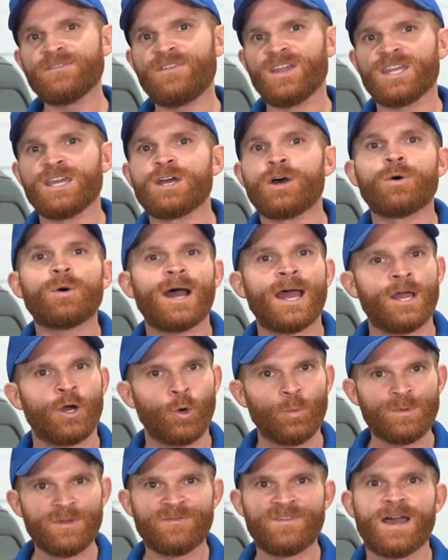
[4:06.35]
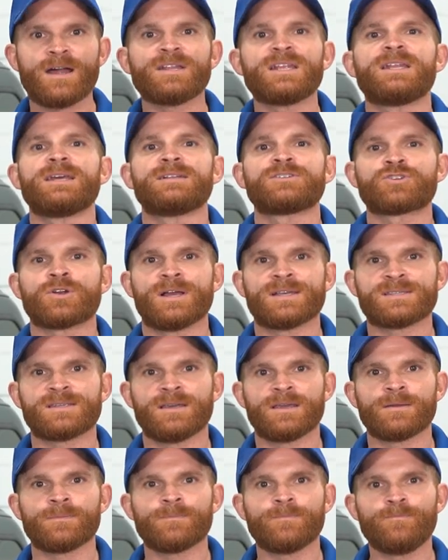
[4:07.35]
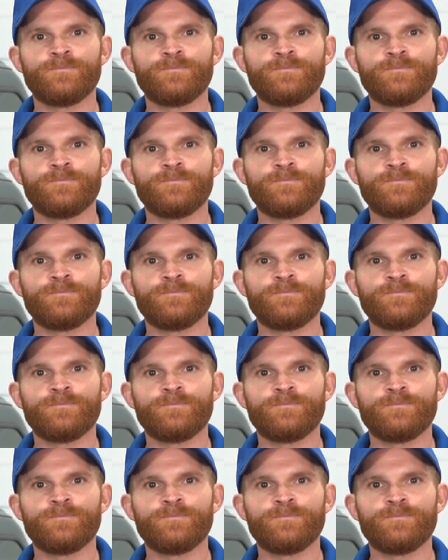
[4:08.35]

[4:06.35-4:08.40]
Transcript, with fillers: the video, I hope you found it interesting.